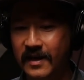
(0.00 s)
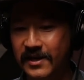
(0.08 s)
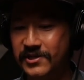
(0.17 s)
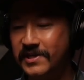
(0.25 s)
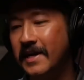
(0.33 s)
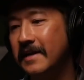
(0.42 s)

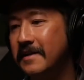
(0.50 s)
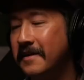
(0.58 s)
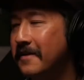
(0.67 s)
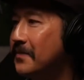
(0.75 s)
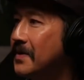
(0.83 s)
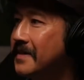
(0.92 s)
educating
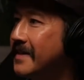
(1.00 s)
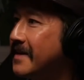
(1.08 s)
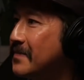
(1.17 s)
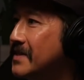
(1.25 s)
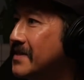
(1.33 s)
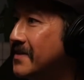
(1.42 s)
him on
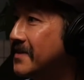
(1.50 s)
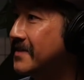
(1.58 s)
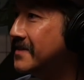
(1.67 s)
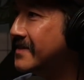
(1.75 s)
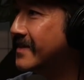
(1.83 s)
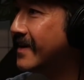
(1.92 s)
like materials,